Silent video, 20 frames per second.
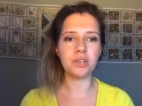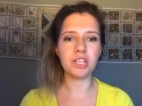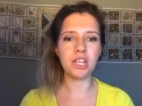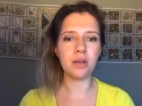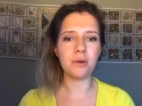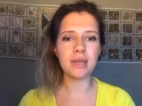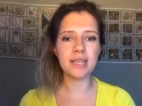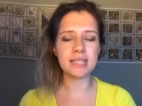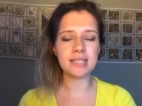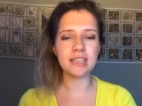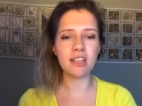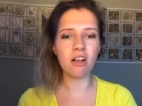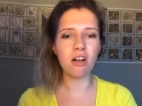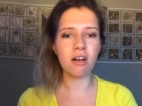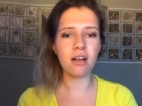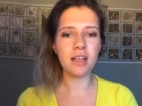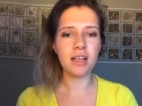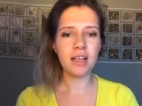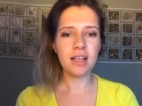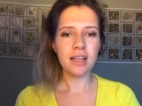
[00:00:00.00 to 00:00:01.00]
You know, it's
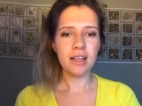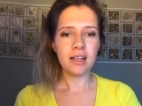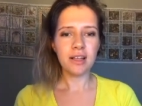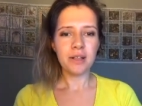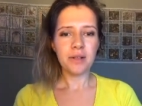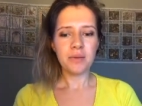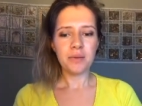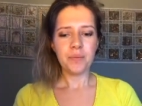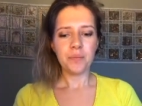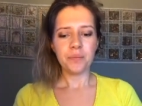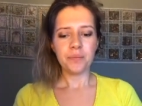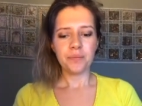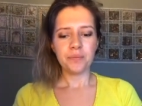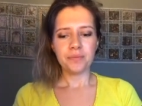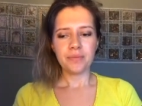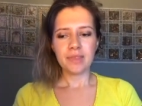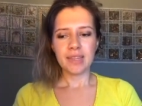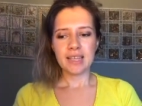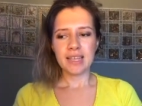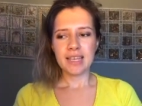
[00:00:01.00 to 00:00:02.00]
not
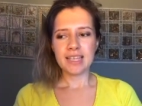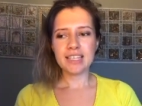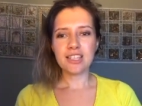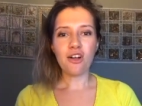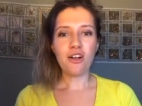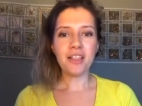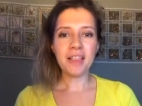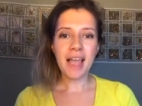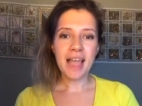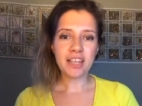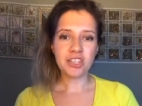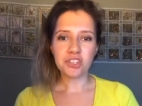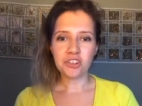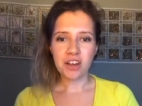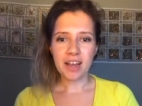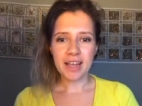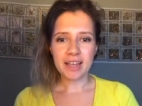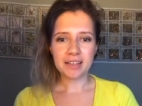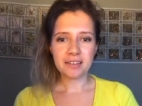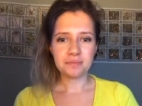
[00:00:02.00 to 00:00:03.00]
it's not
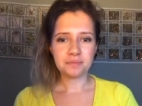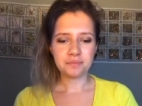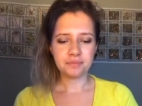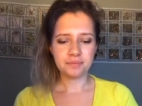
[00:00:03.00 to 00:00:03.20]
electric.